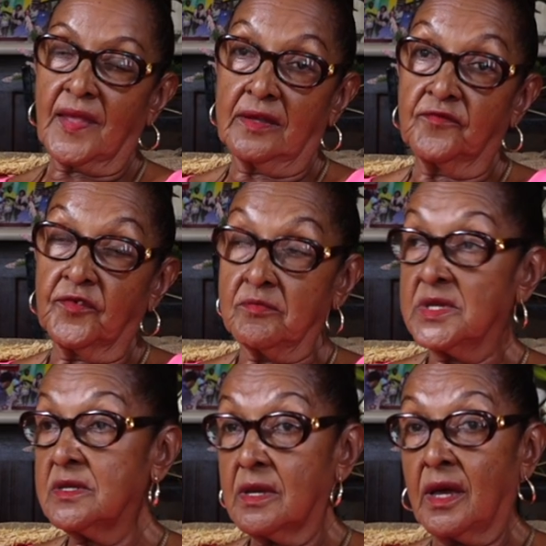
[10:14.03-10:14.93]
And for
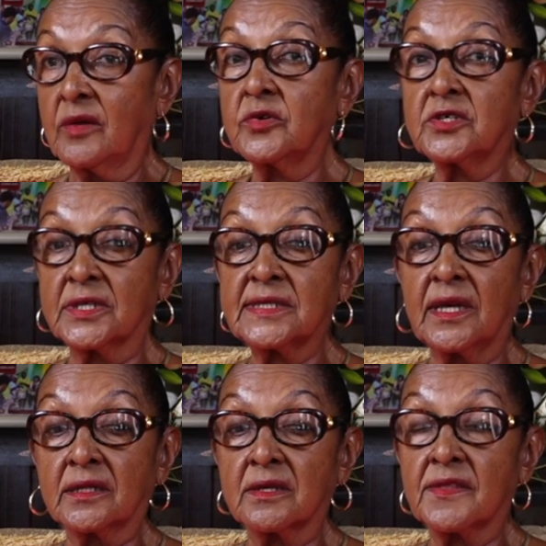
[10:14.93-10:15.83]
me, I would just
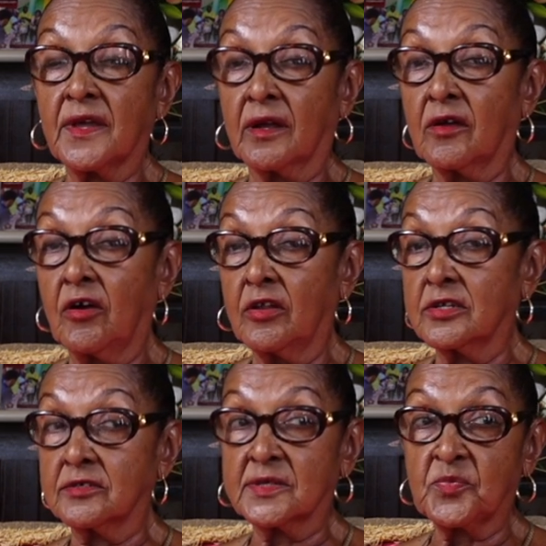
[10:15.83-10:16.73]
like to thank all of
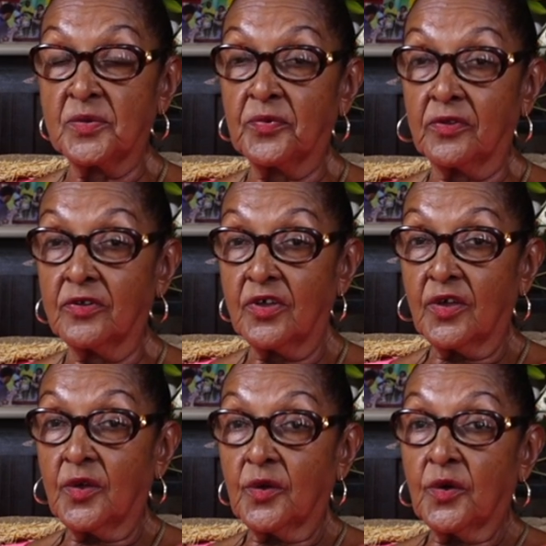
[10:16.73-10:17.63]
those people
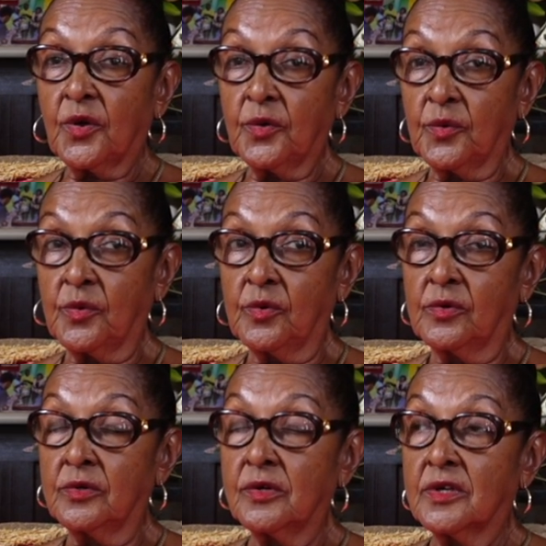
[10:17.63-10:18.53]

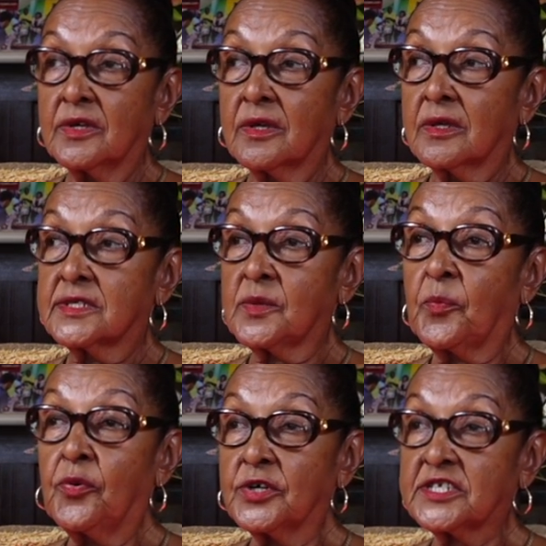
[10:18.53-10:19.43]
who
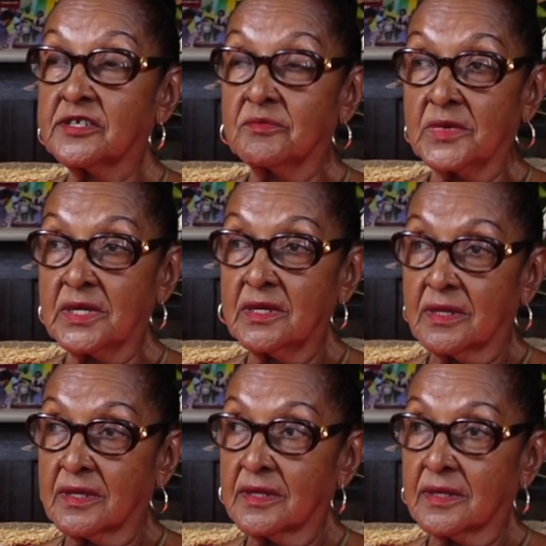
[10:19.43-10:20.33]
supported me
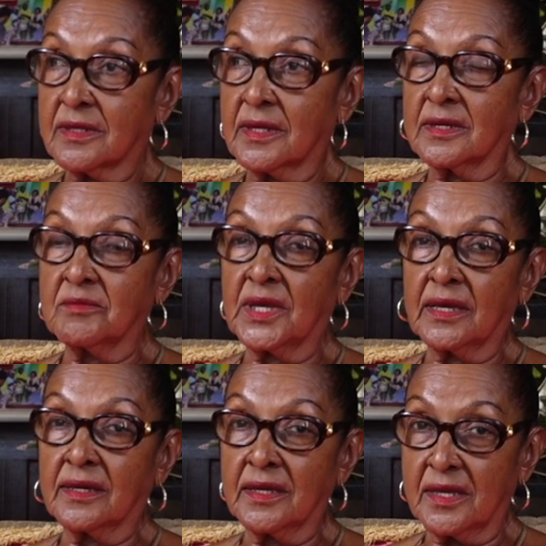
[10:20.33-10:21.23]
in my
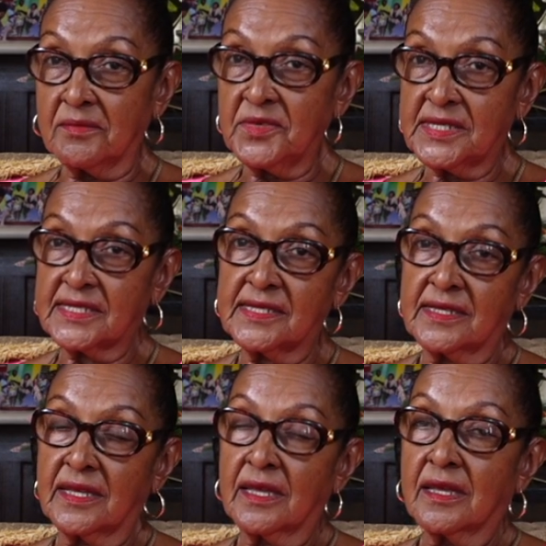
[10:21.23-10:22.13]
games
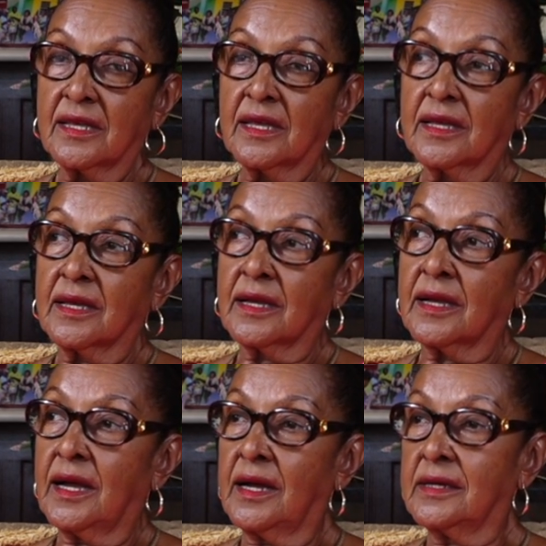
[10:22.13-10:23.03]

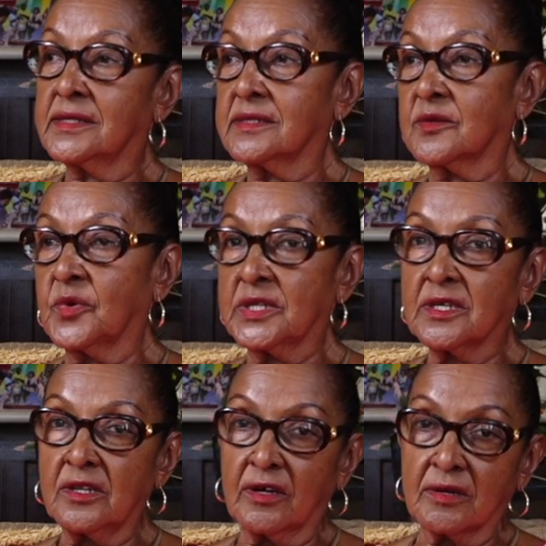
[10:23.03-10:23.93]
as it went
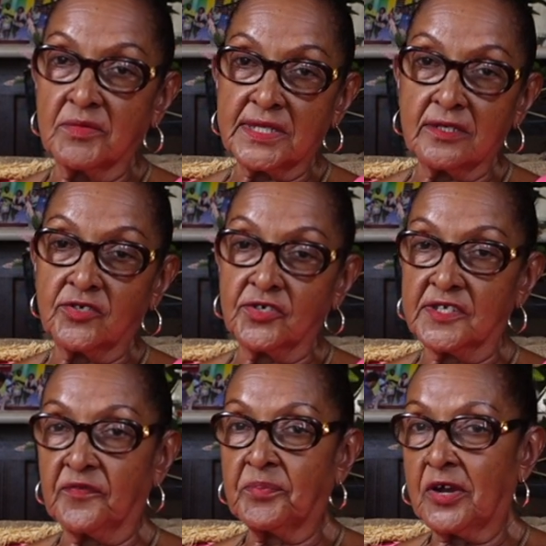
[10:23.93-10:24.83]
along. Mr.
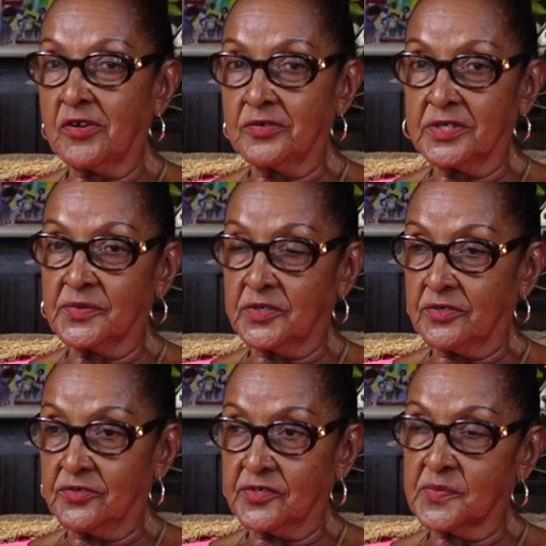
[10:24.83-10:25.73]
Joseph Parry was one
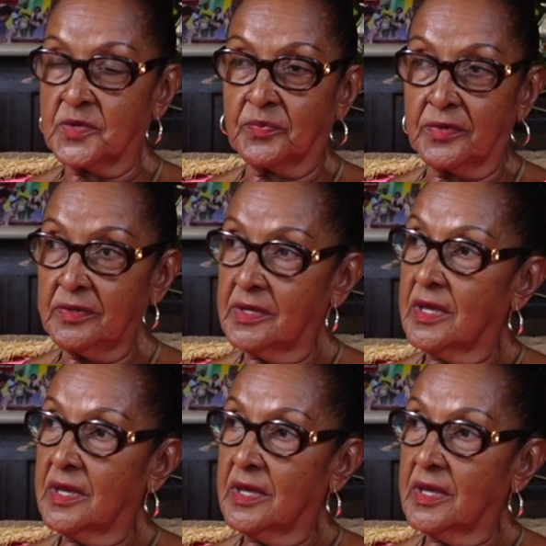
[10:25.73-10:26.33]
of those people.